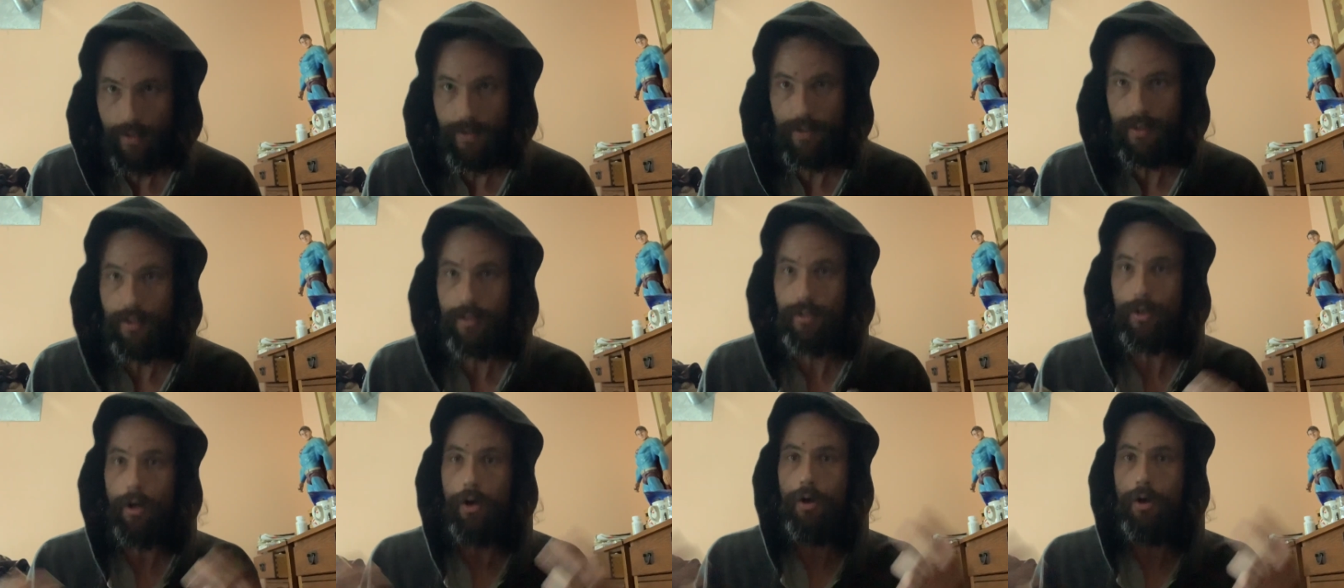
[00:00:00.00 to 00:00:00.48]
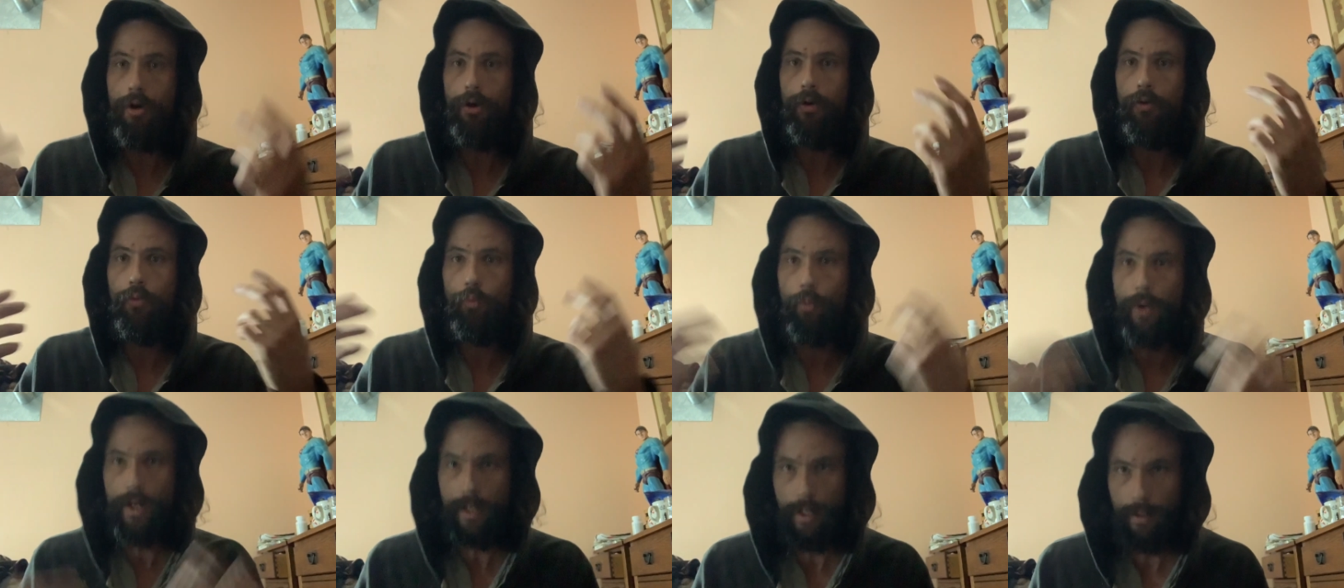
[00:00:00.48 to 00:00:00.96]
This is all
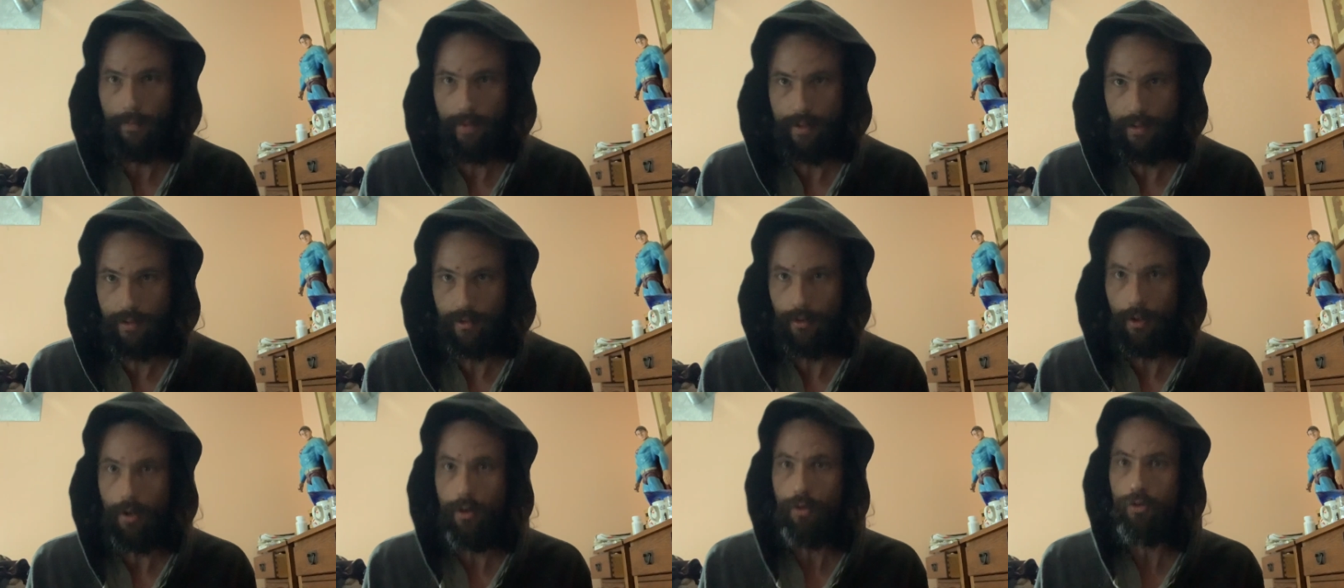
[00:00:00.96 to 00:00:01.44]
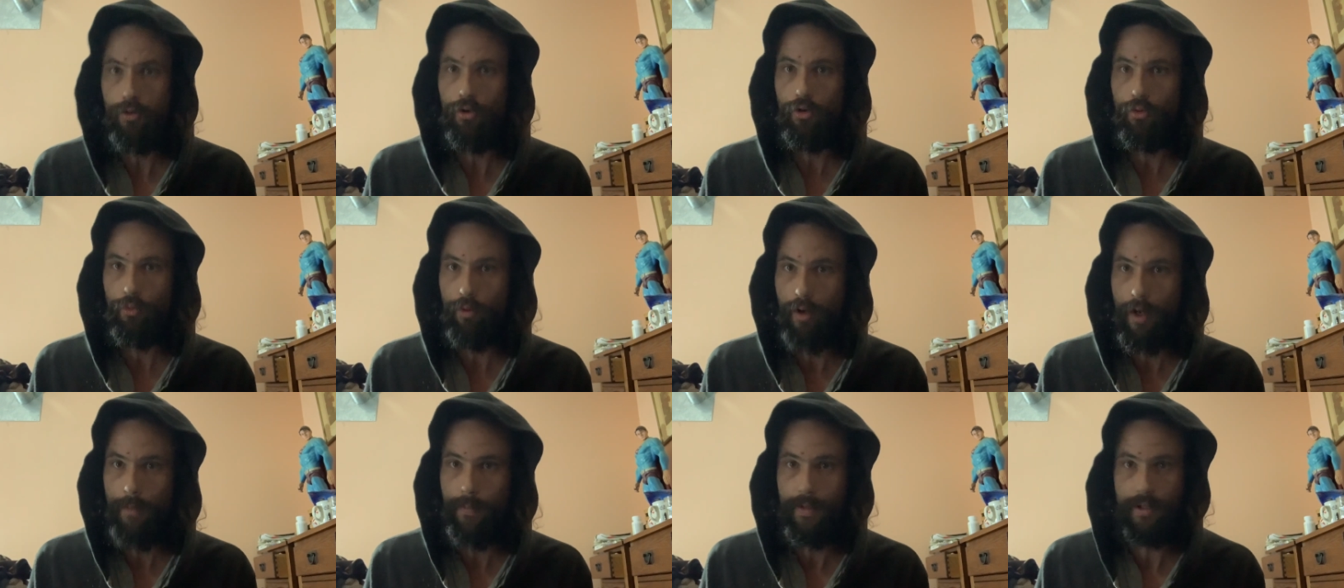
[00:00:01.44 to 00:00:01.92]
wicked. This is all
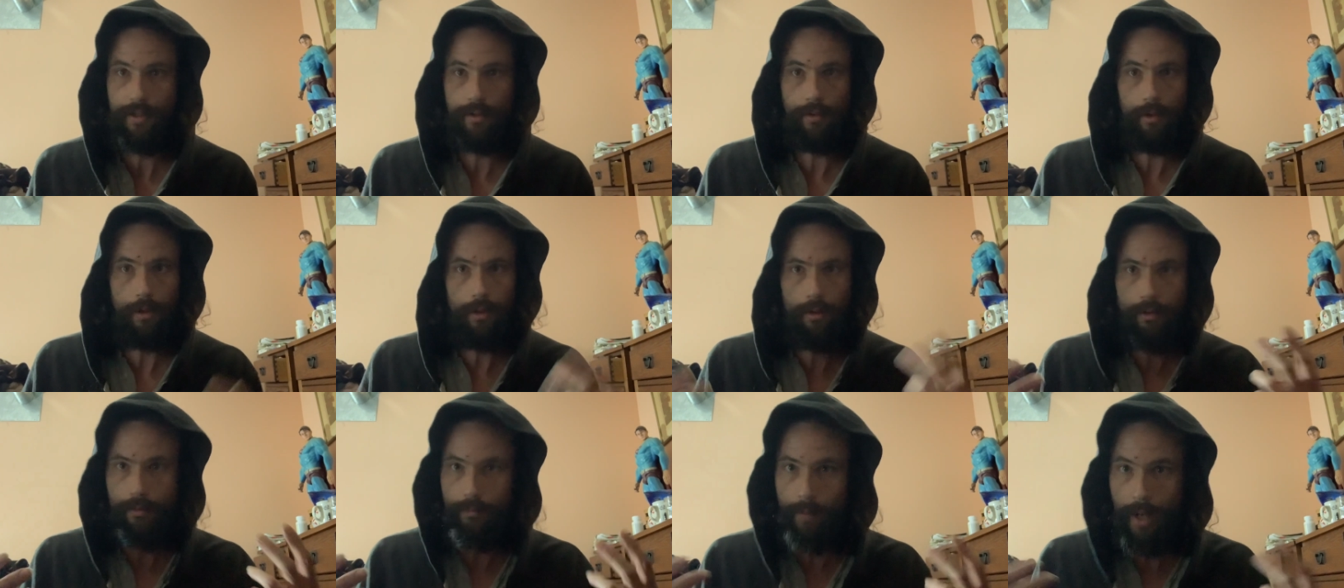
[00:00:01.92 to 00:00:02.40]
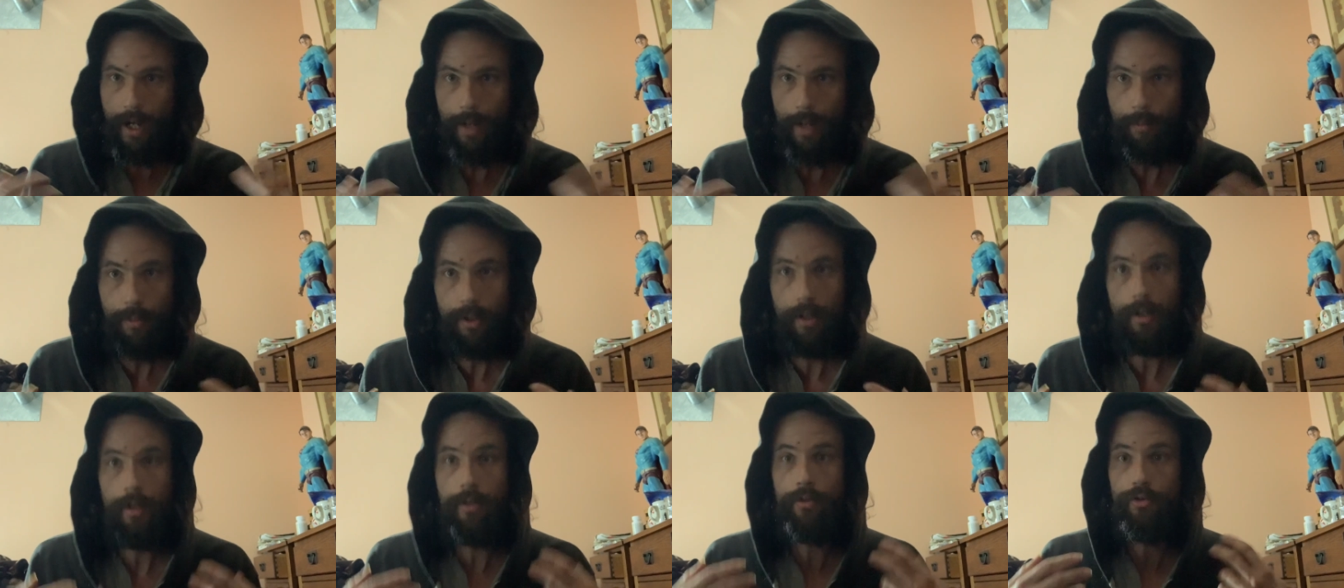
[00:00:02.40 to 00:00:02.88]
corrupt. This is all, my
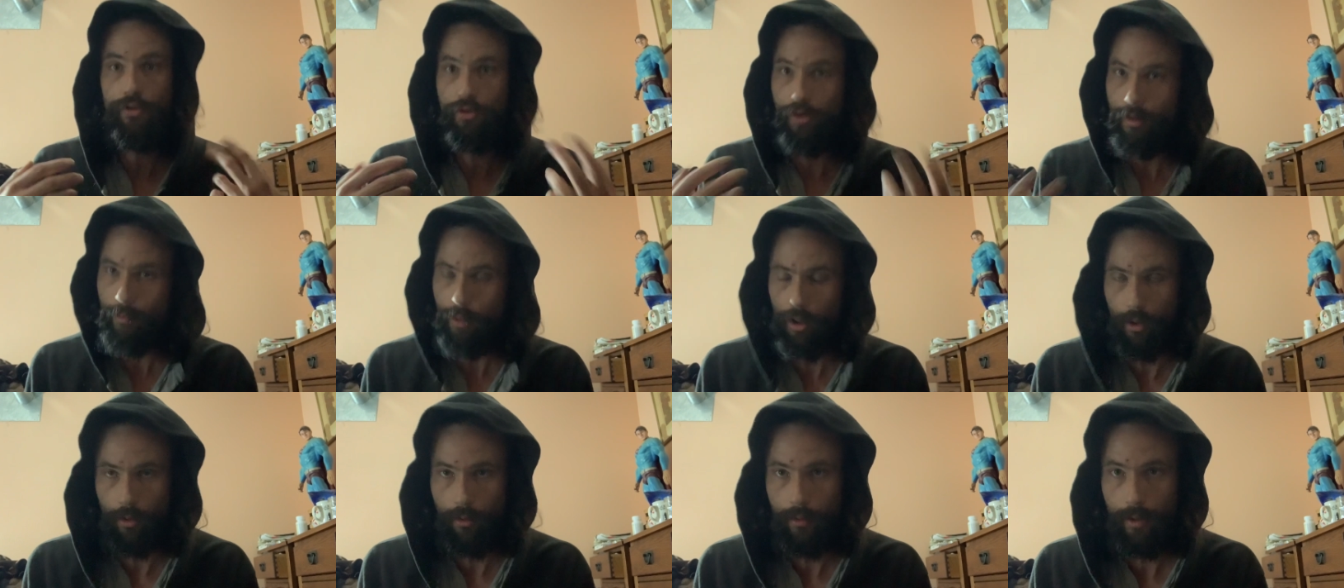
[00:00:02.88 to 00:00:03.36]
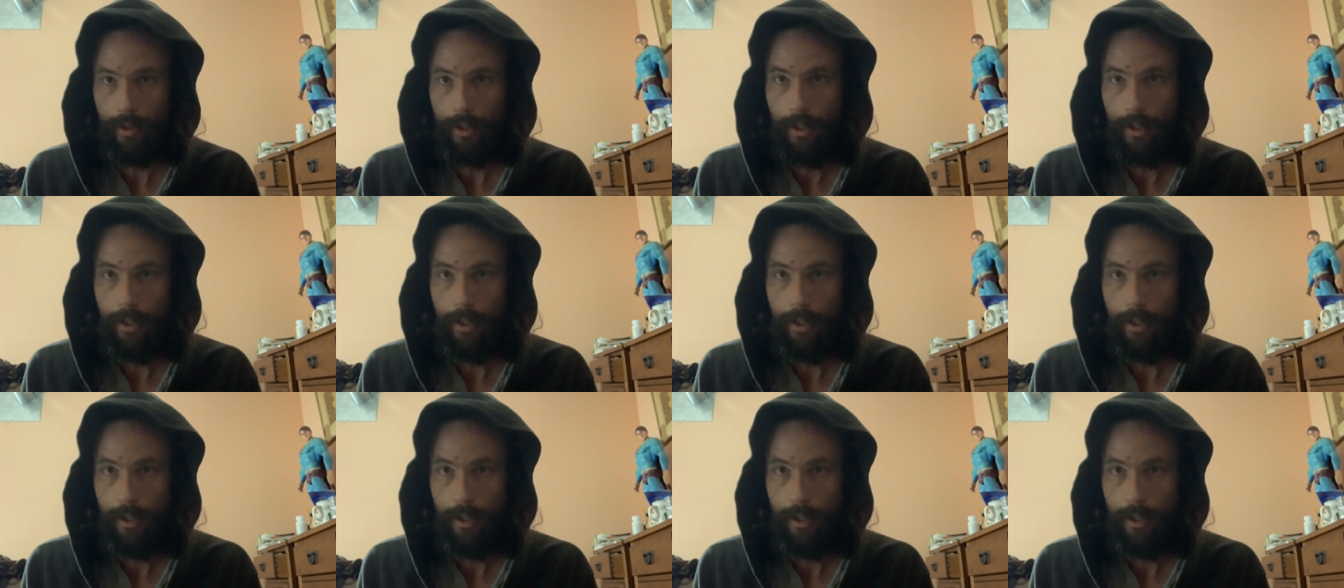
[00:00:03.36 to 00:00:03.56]
opinion, criminal.